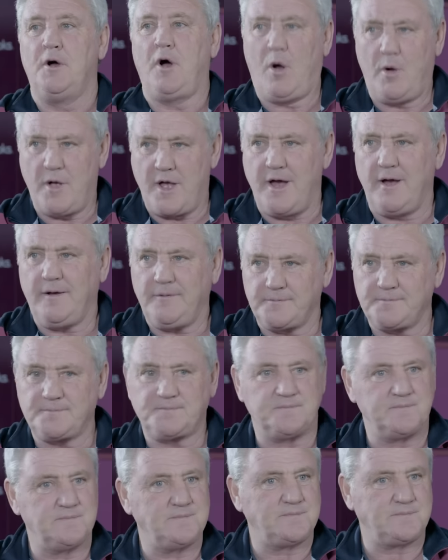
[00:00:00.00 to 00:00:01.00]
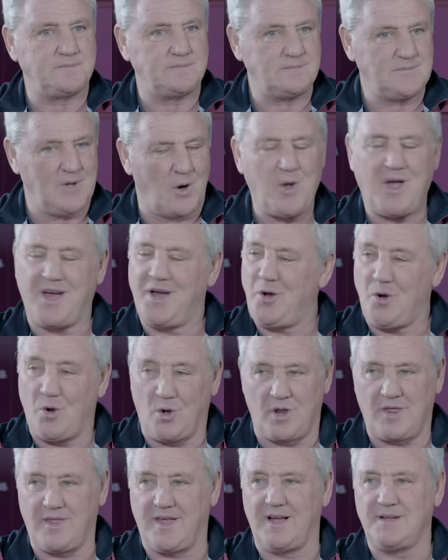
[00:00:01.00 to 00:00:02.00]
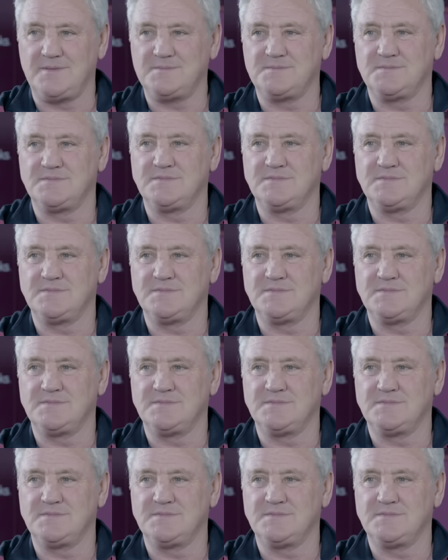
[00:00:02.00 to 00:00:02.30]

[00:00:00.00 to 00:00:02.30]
Oh yeah, oh yeah, all of that.